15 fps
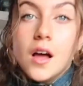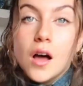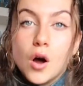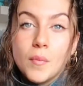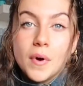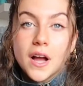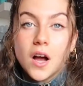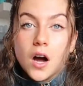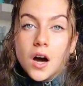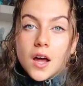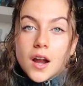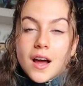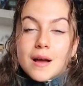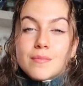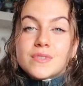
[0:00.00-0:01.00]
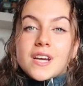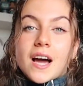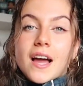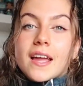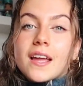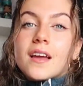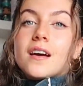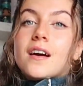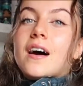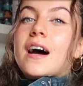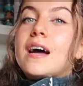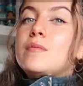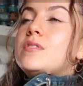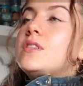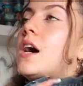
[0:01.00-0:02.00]
Oh my god, I'm
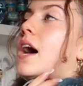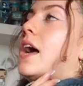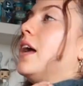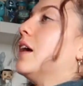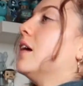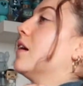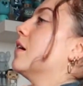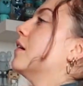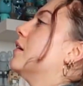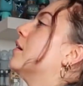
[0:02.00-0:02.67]
dying.